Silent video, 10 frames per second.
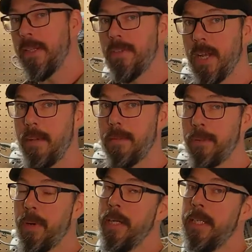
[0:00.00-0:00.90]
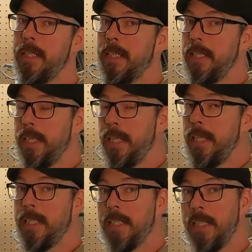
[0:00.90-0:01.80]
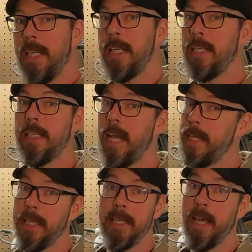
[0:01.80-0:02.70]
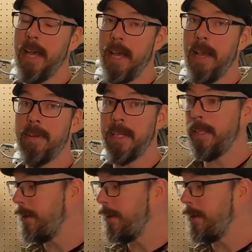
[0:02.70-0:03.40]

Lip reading: this job, you'll run into E's and T's, and I did not have any of